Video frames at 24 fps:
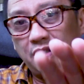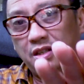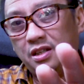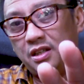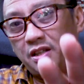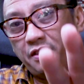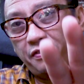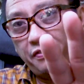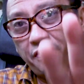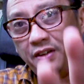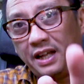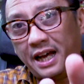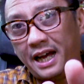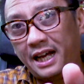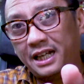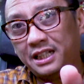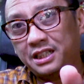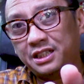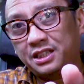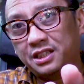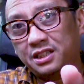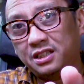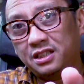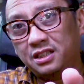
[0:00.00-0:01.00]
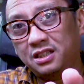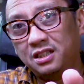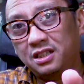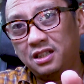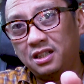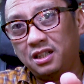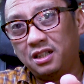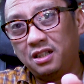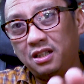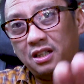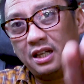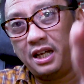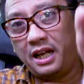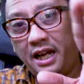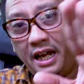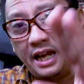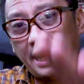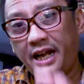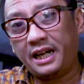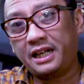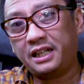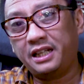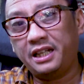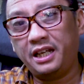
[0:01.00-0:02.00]
the flash
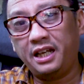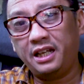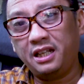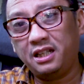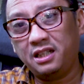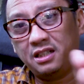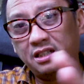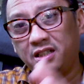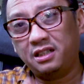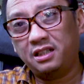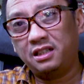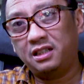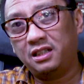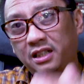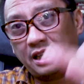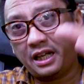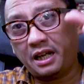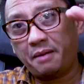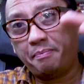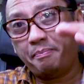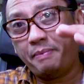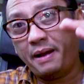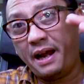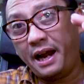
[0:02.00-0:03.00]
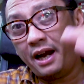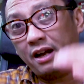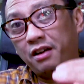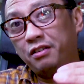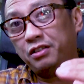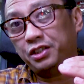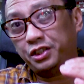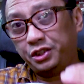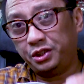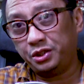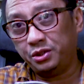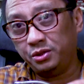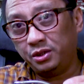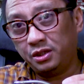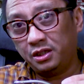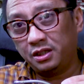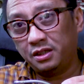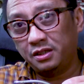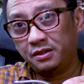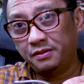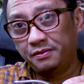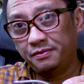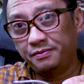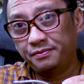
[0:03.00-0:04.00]
acting like a parachute
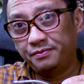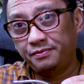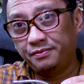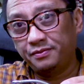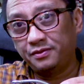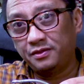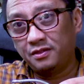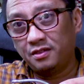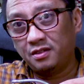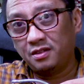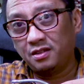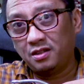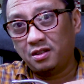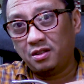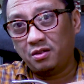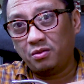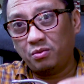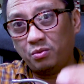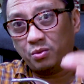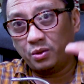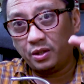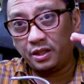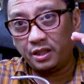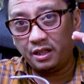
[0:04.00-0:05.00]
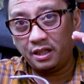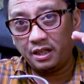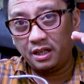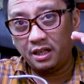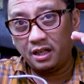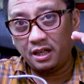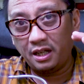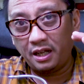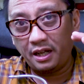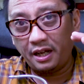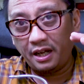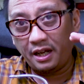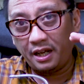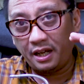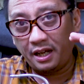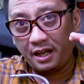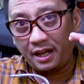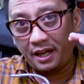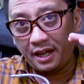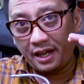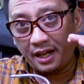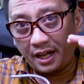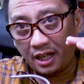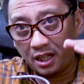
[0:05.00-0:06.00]
would
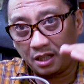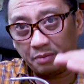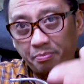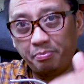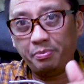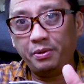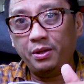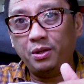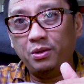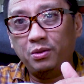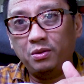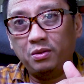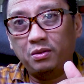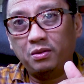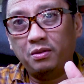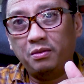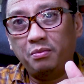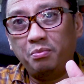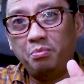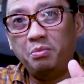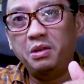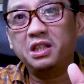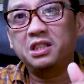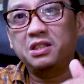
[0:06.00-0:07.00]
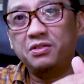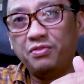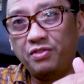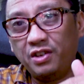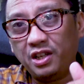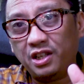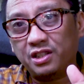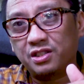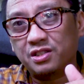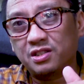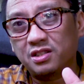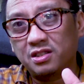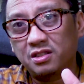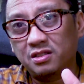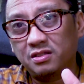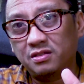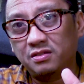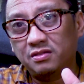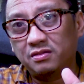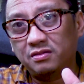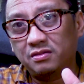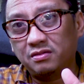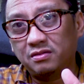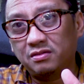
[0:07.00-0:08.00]
help you miss fish.
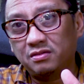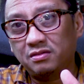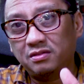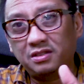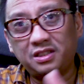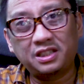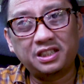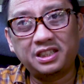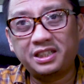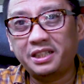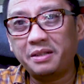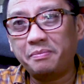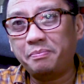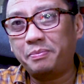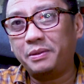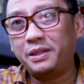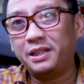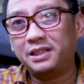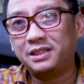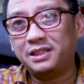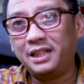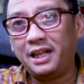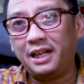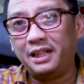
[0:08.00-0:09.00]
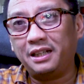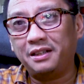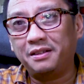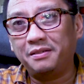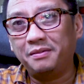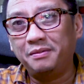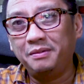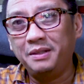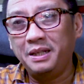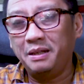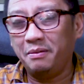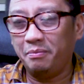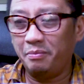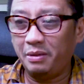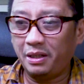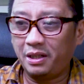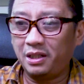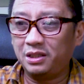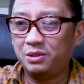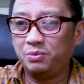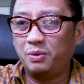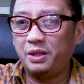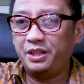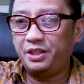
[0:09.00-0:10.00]
Simple as that.
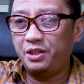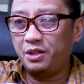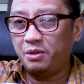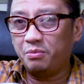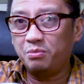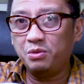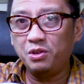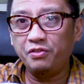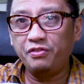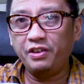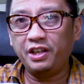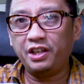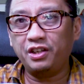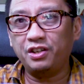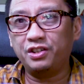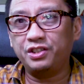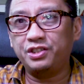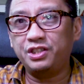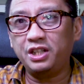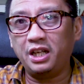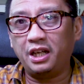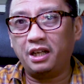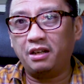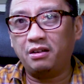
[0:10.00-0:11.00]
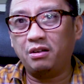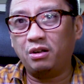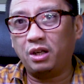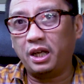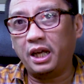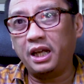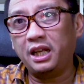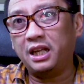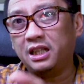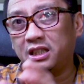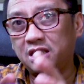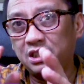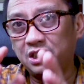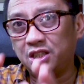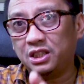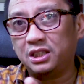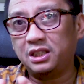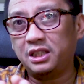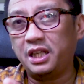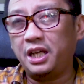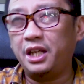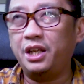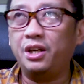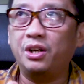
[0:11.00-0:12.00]
Because when you're moving your jig, okay, let's
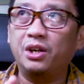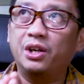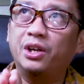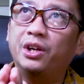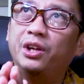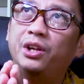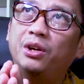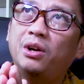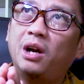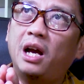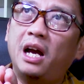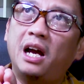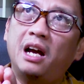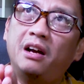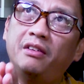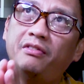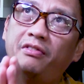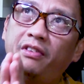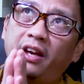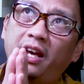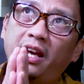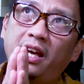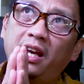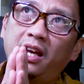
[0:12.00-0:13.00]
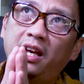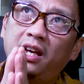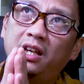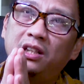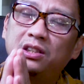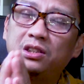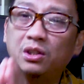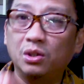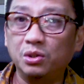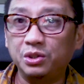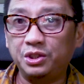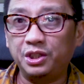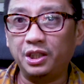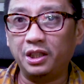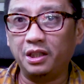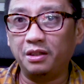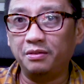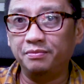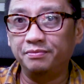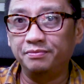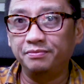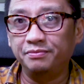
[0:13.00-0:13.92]
just say you have a slow jig,